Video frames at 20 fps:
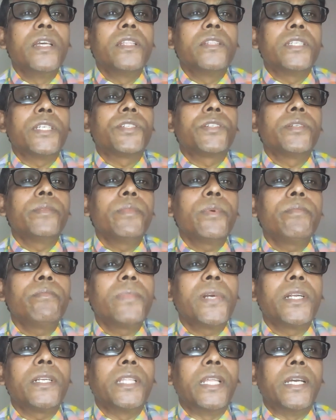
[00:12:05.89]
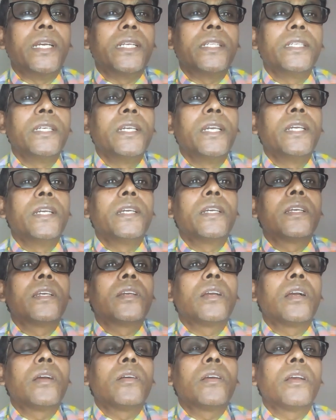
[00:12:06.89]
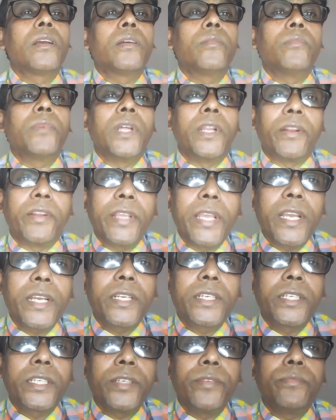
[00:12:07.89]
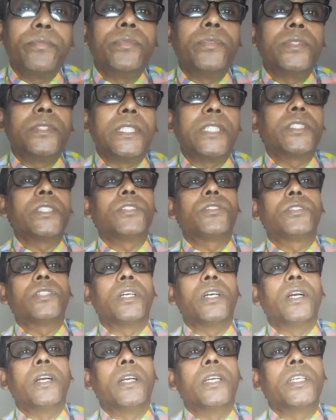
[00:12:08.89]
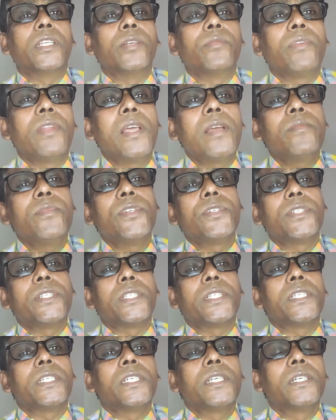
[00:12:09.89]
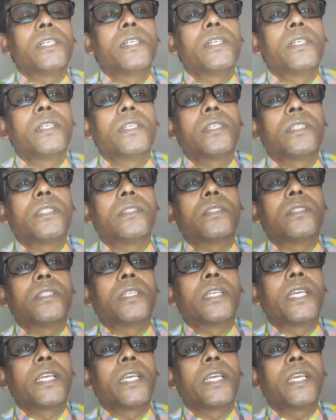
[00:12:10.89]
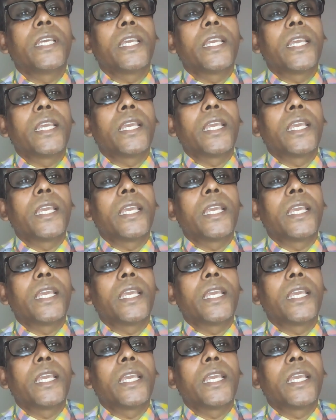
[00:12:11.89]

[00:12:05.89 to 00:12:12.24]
Just remember that reactive, that is inflammatory, a